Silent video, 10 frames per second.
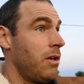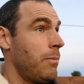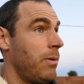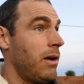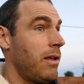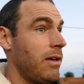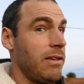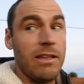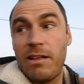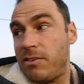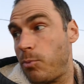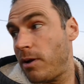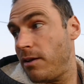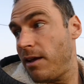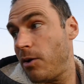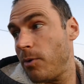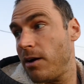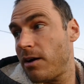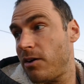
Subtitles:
But yeah, that's one day of work.